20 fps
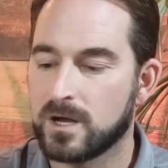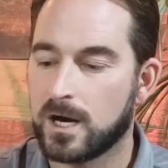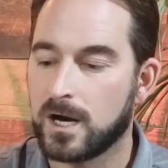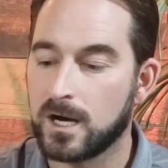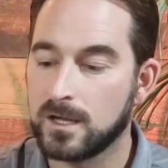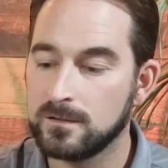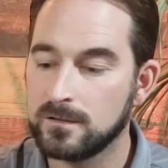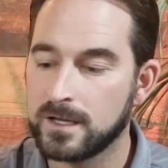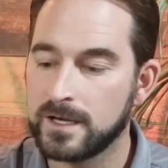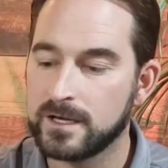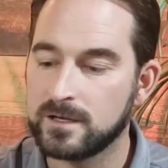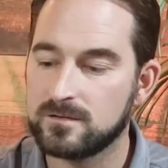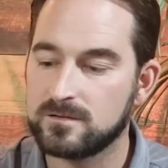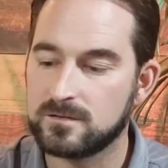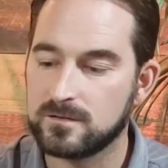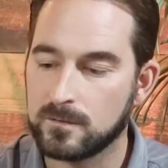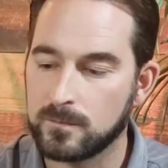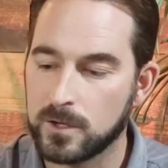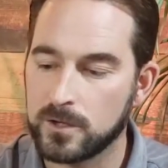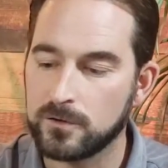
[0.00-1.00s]
unlike
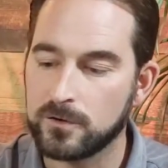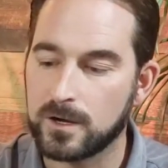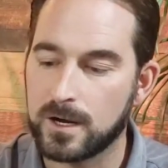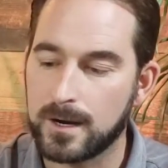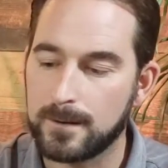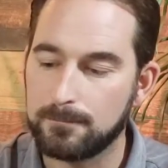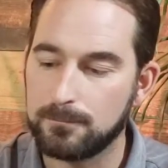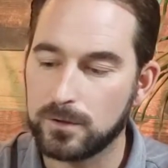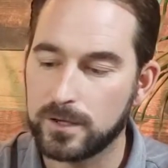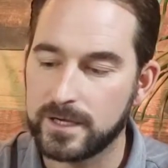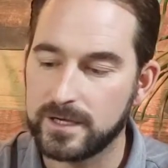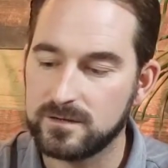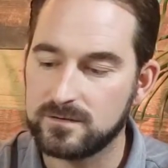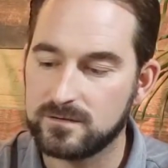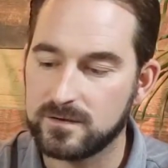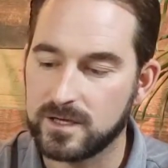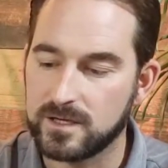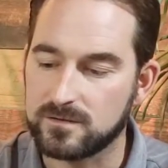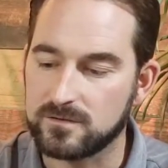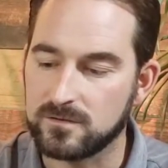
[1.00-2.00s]
some other
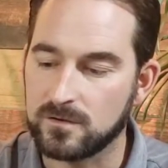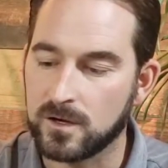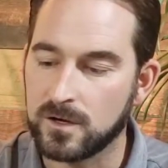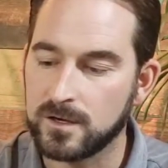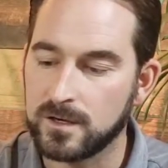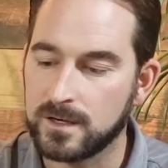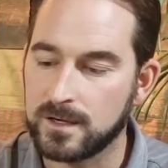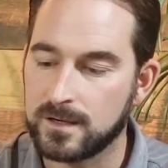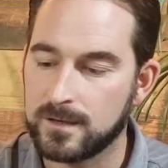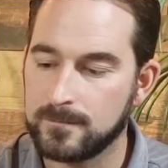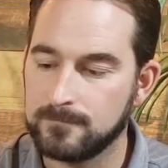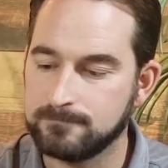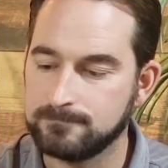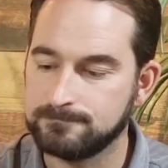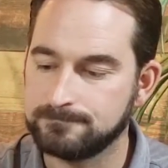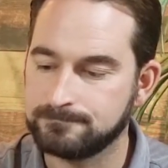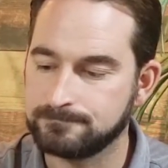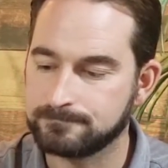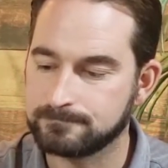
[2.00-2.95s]
uplights, it's not um,